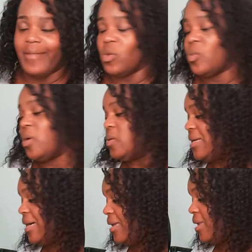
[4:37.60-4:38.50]
could have had to
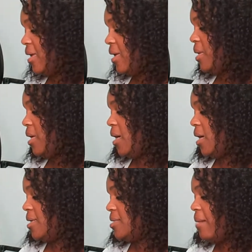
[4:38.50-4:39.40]
roll and cut it
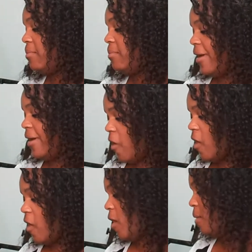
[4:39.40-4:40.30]
because I'm like
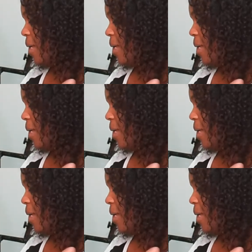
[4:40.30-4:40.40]
far